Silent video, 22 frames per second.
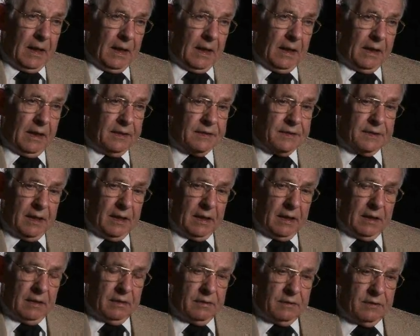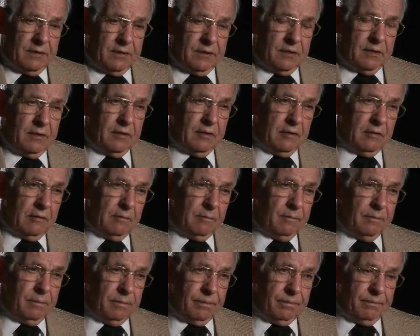It's a tube
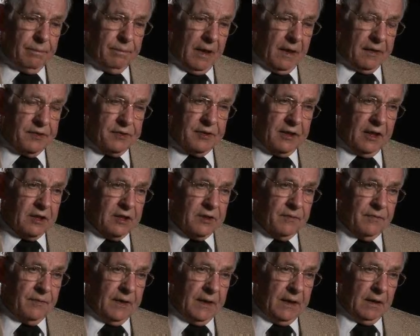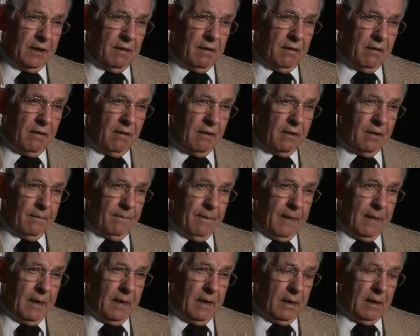about 6 feet long,
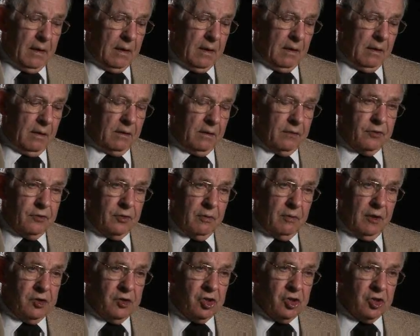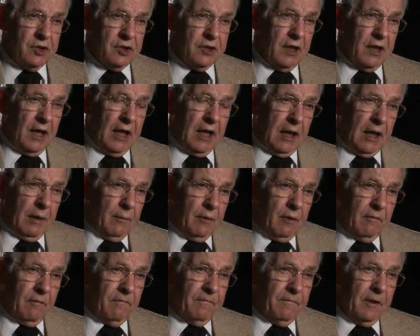2 inches in
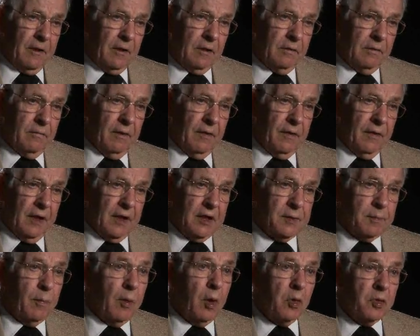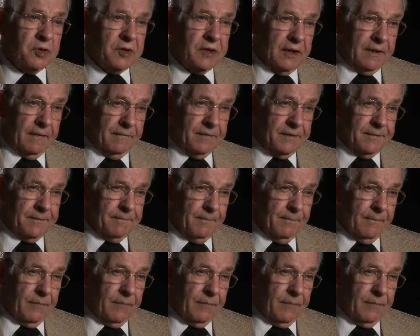diameter, filled with explosives.